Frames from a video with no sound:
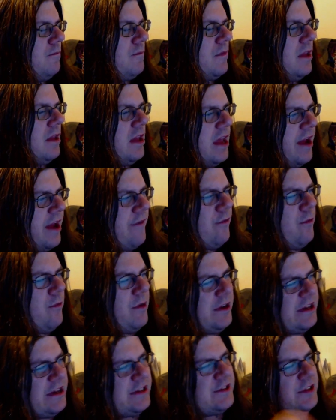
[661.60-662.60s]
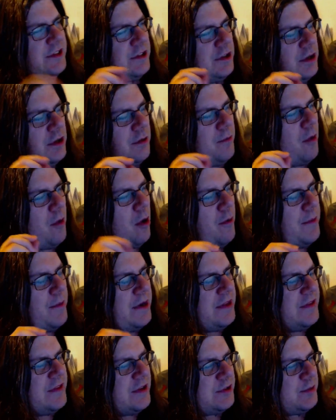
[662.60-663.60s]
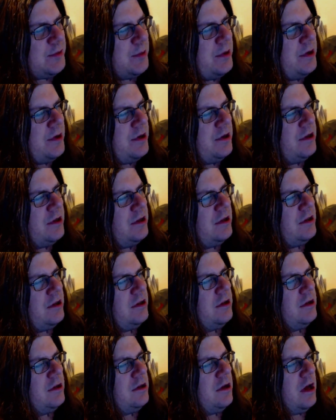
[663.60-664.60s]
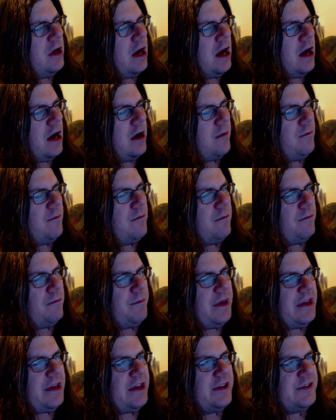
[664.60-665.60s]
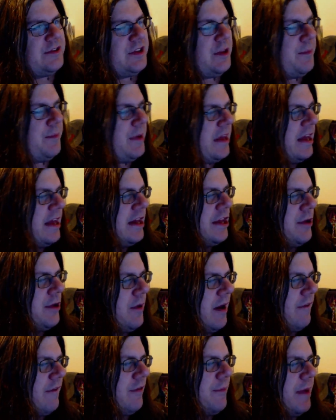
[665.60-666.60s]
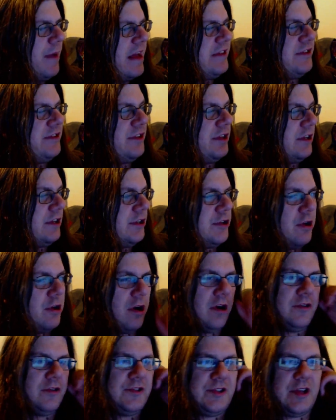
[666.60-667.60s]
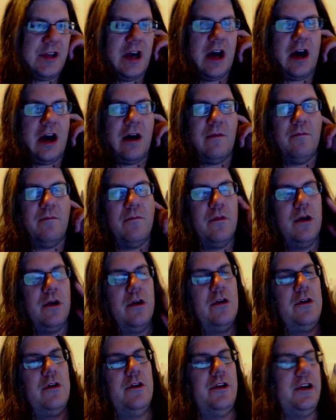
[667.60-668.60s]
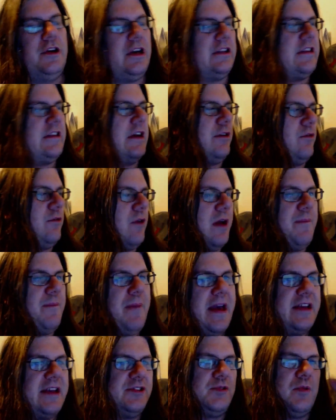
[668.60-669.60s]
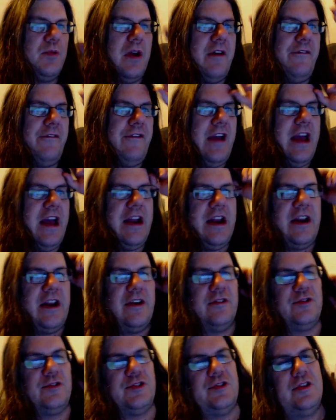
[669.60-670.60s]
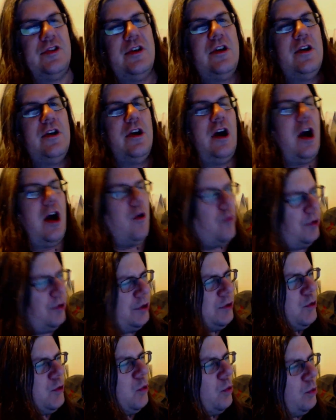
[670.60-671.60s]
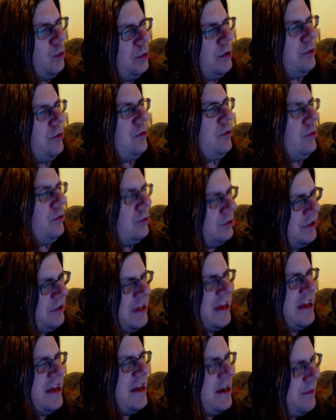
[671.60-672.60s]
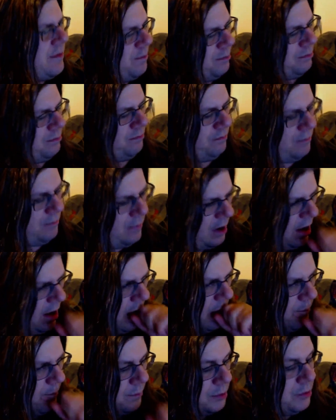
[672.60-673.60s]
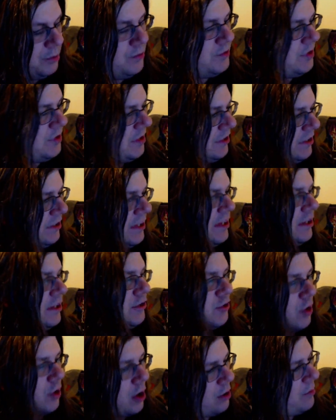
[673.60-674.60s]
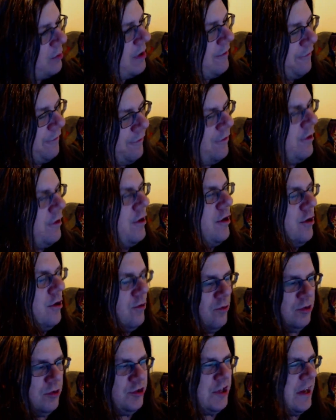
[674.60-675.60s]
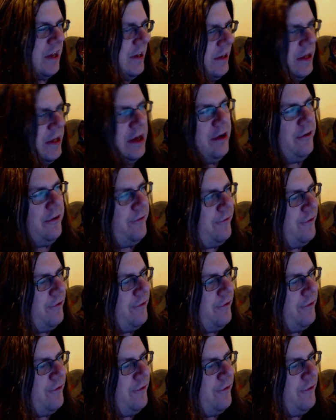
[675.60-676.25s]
Everyone gets a little moment in this one, because in the beginning you have the bass and the guitars. You got that great bass riff, and then there's a really cool little lead, bluesy lead guitar riff, which I love.